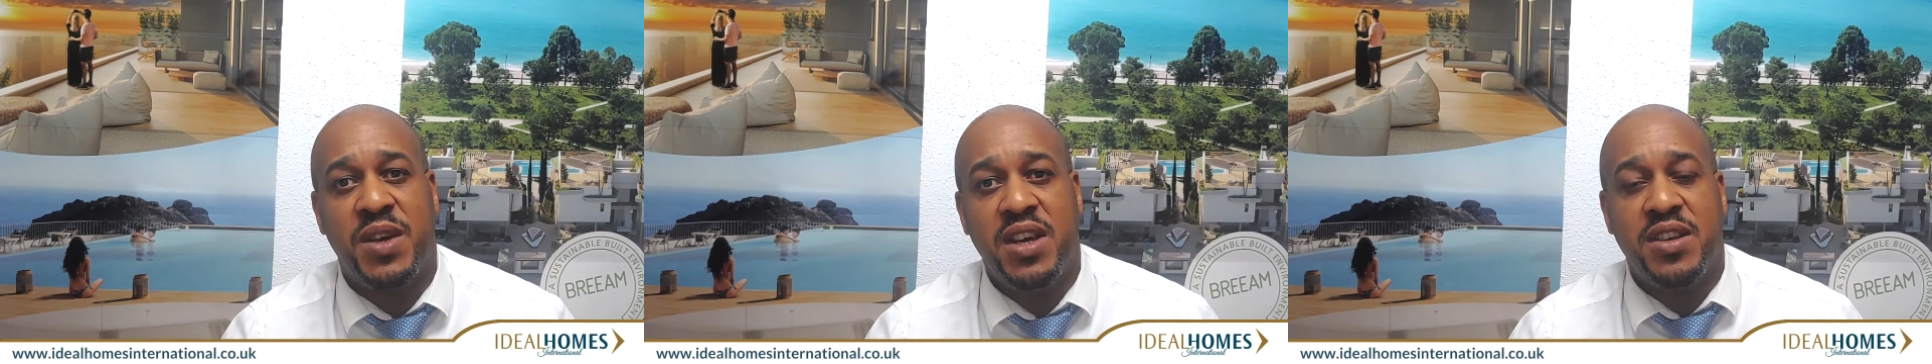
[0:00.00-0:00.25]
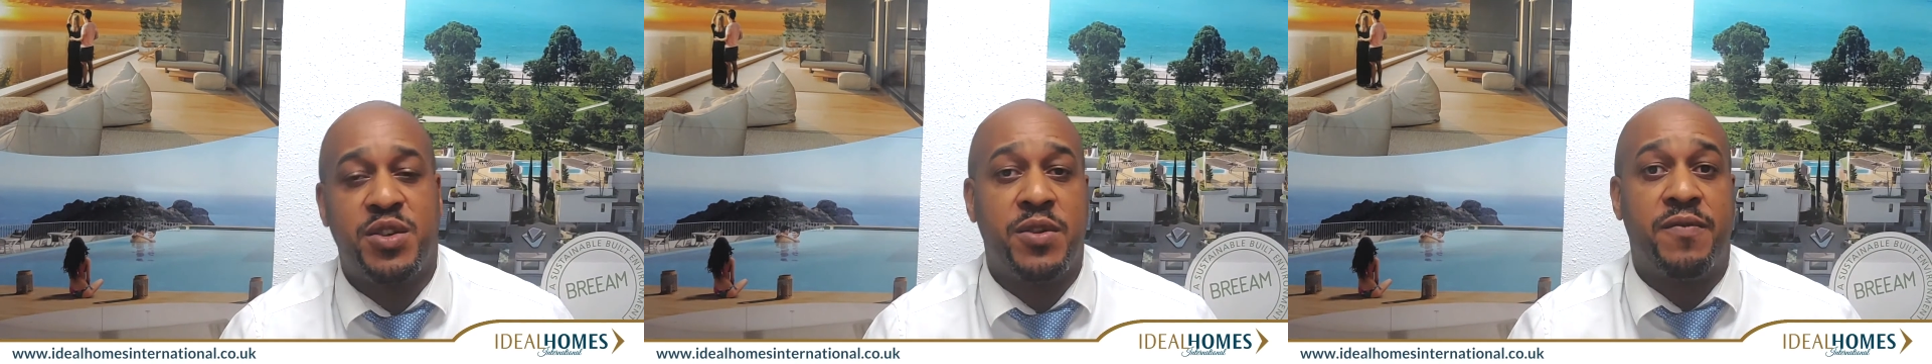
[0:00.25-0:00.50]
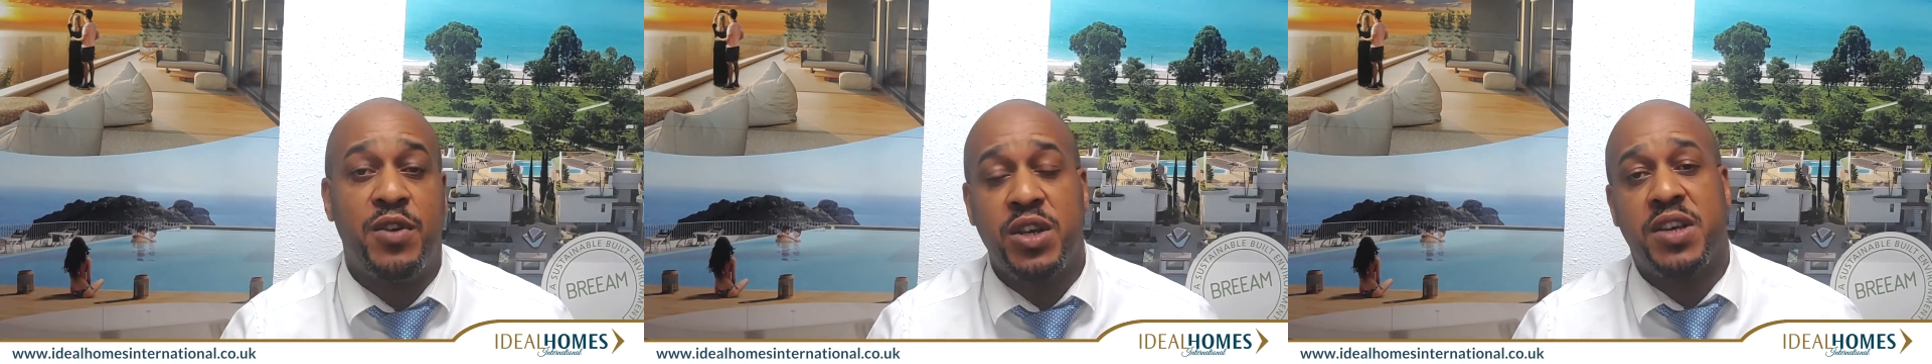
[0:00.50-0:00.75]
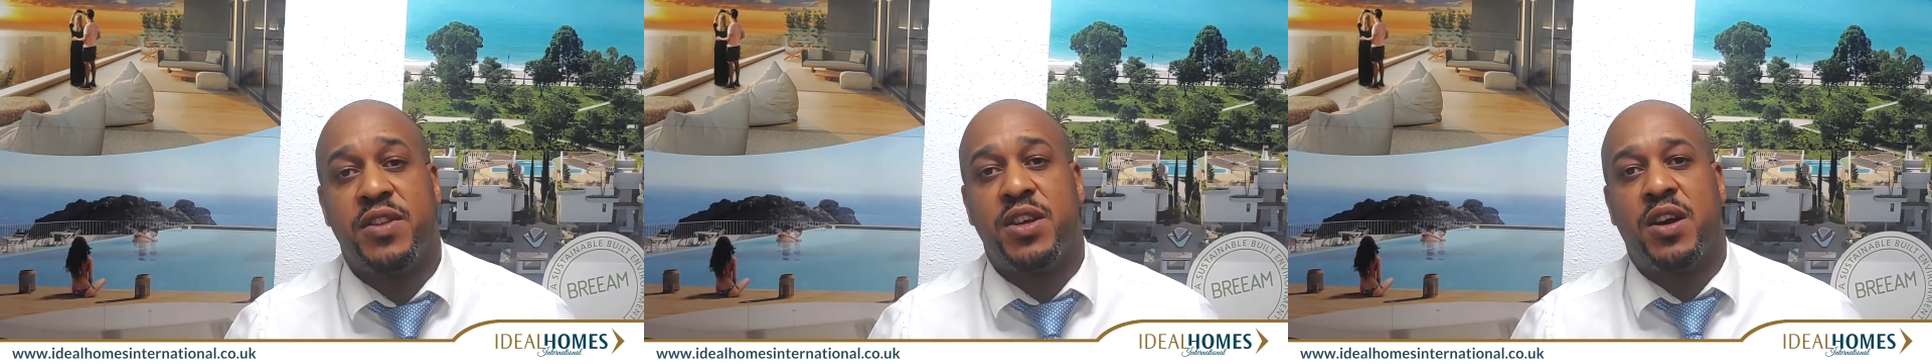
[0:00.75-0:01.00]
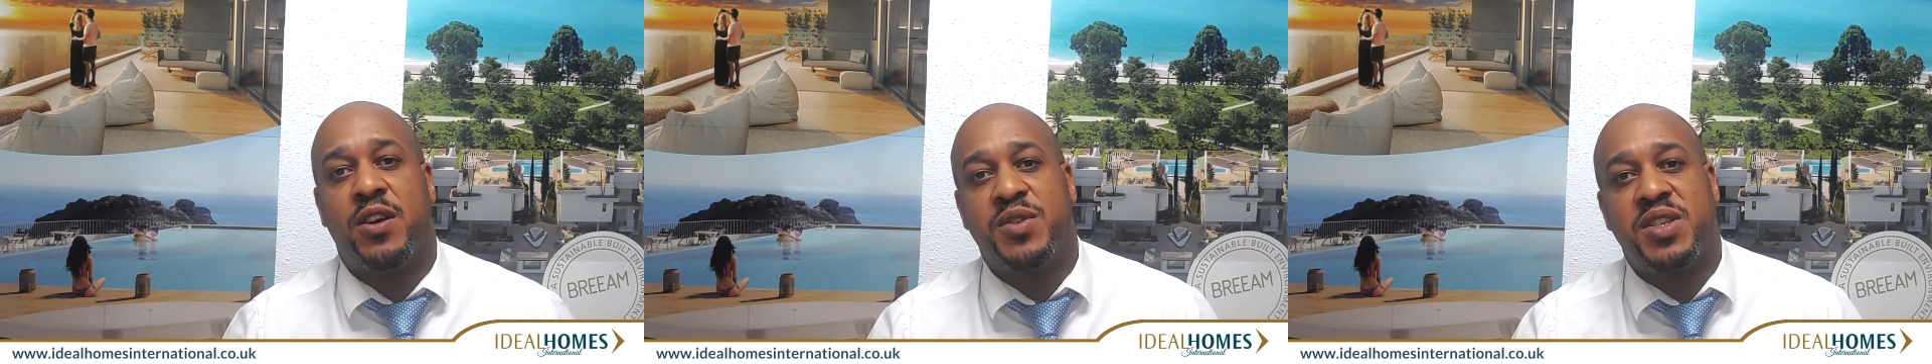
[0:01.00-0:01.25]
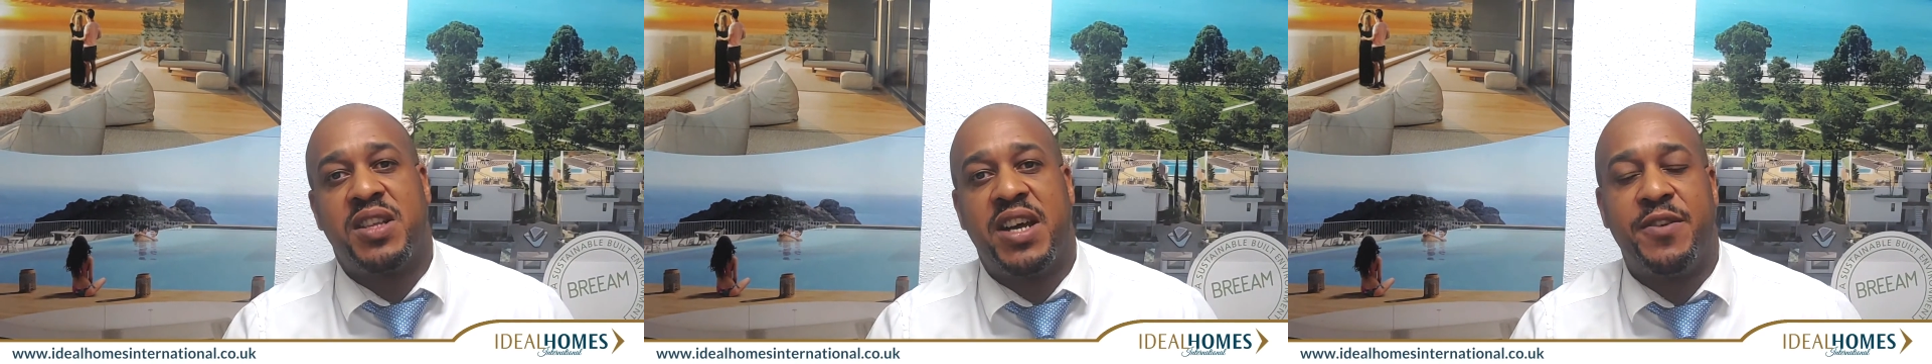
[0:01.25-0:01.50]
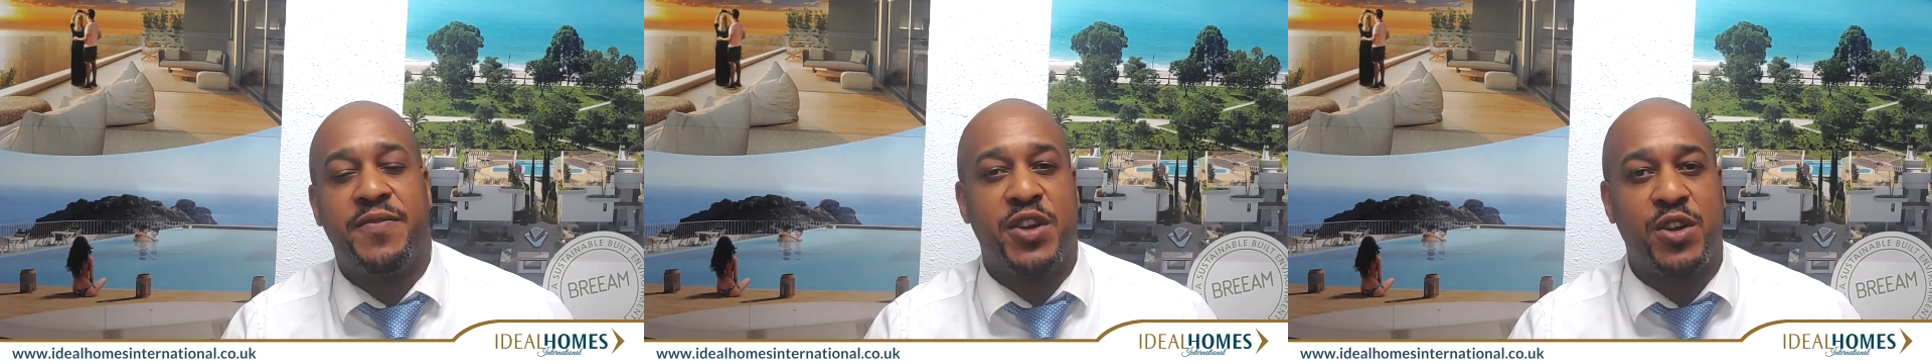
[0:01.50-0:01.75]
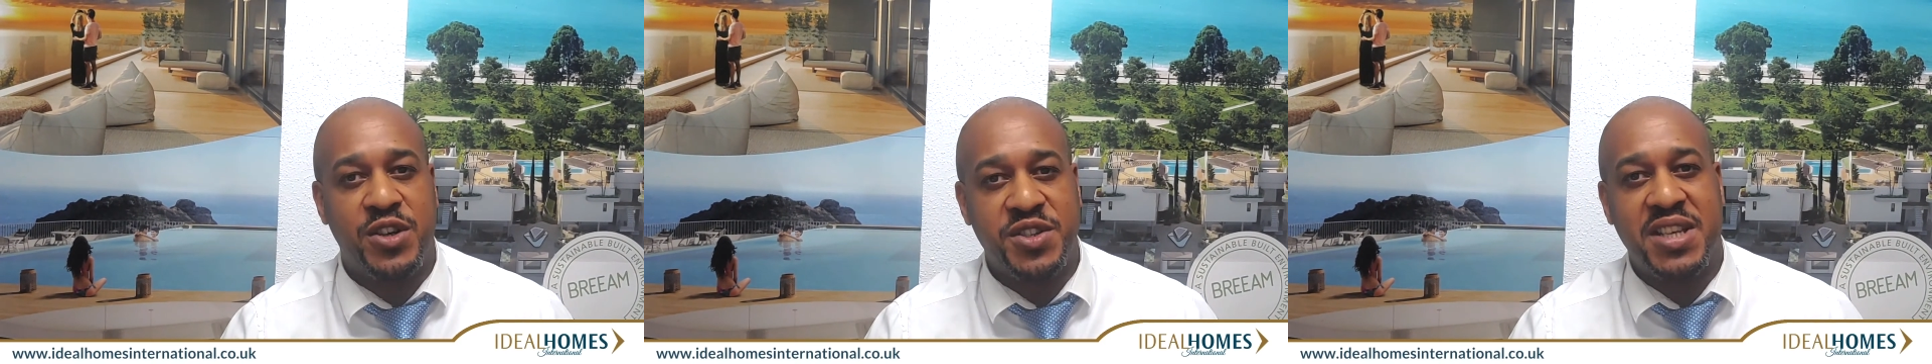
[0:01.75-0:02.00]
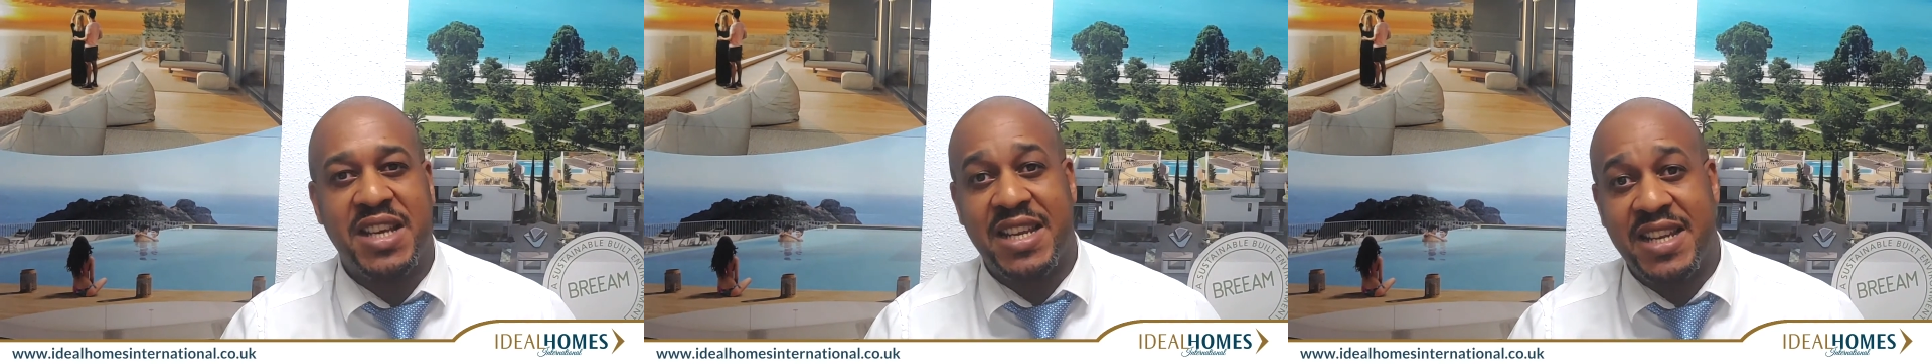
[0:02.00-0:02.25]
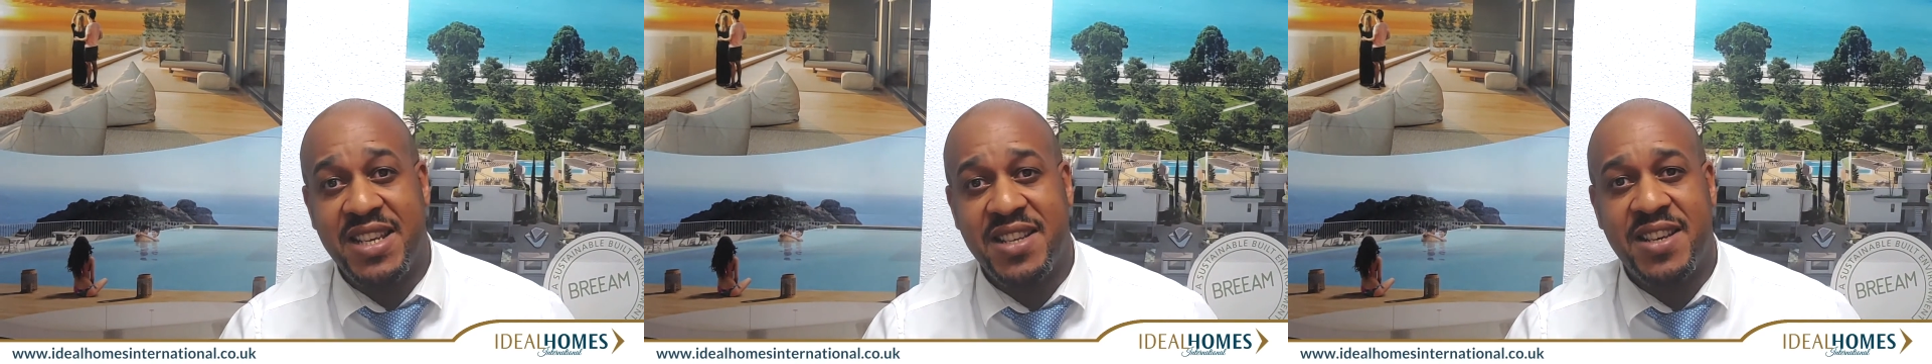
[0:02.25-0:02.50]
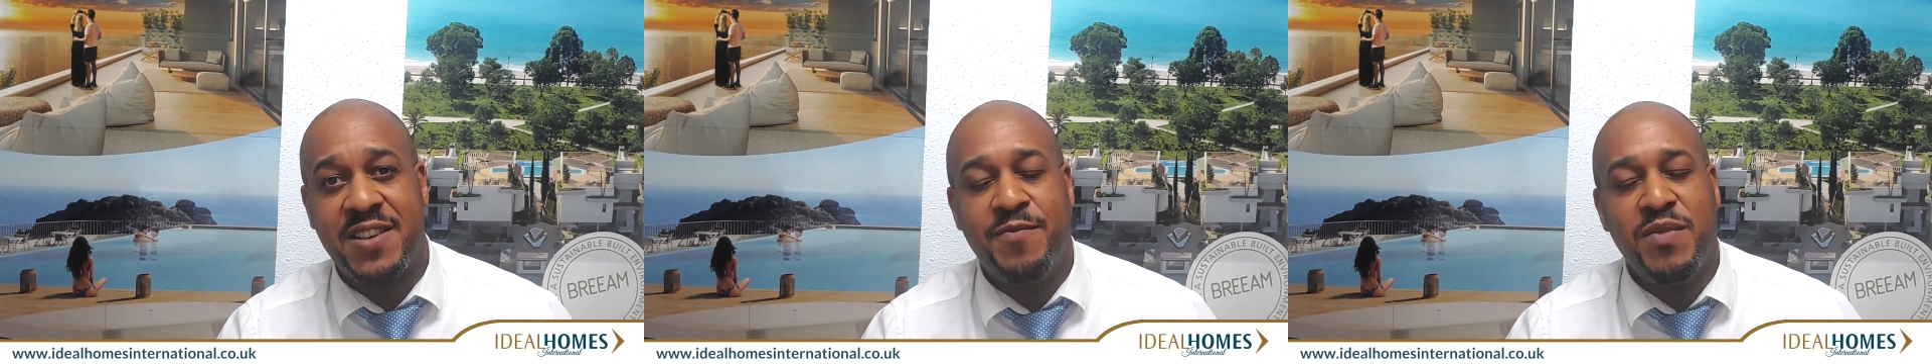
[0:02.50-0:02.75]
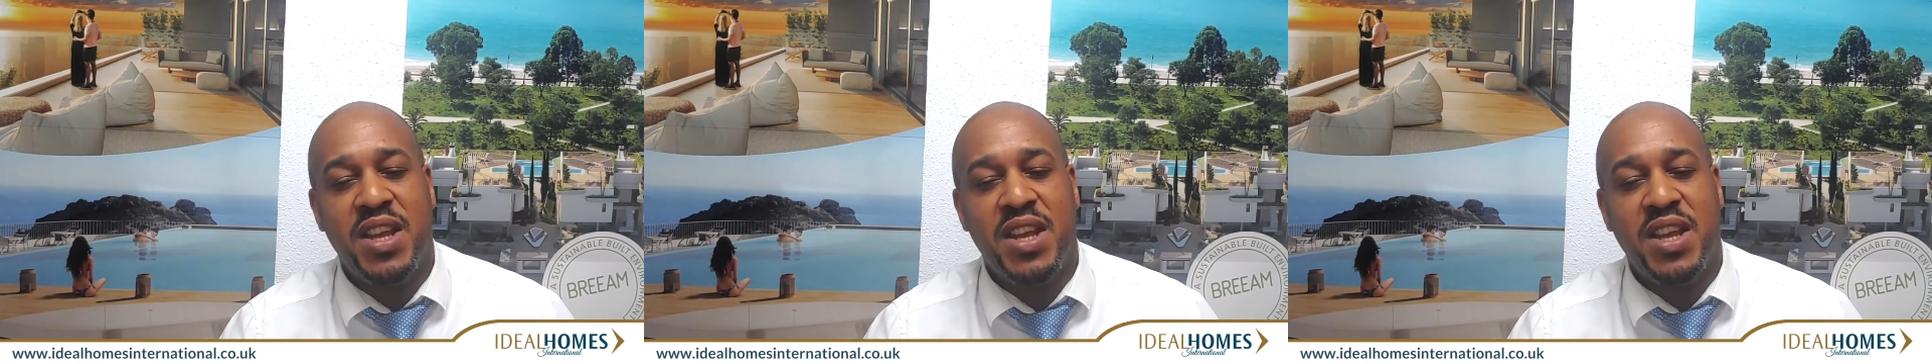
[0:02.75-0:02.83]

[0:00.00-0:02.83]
sort of look at the coastline of the Costa Calida